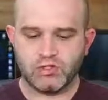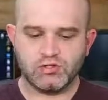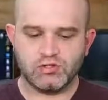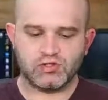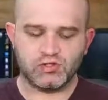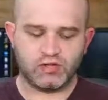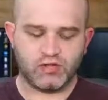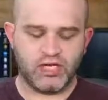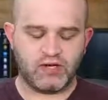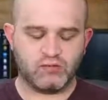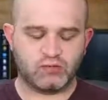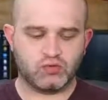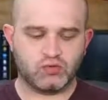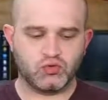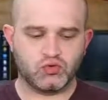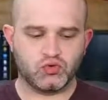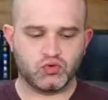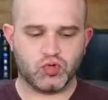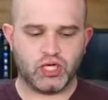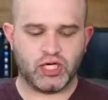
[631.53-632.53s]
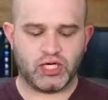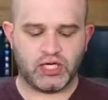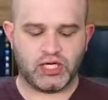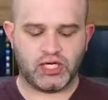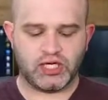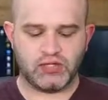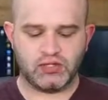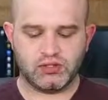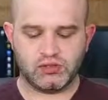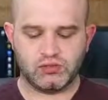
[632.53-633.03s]
So I will
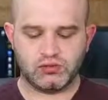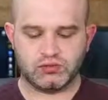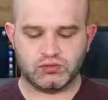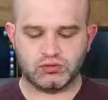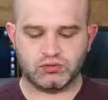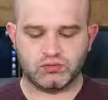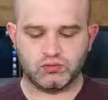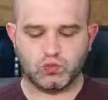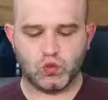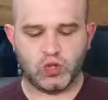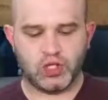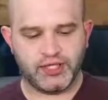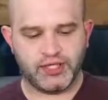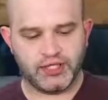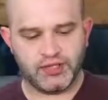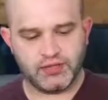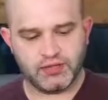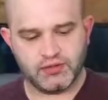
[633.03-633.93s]
draw 1